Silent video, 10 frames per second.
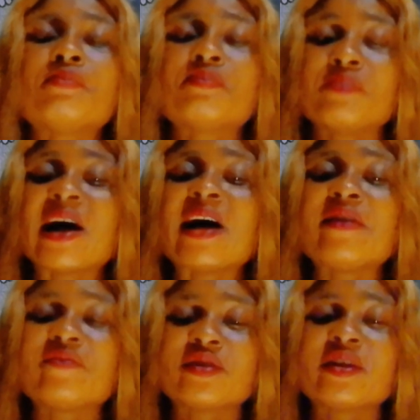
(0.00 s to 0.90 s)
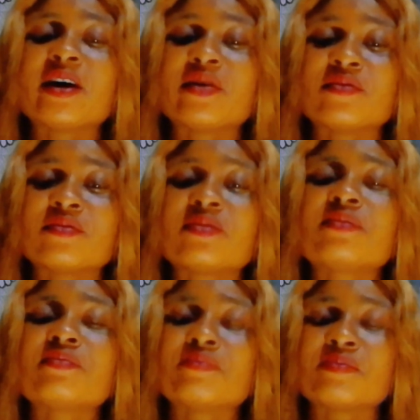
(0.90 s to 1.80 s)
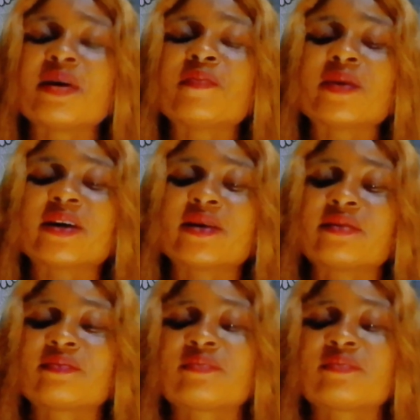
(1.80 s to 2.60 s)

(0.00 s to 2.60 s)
Bye for now. Bye bye.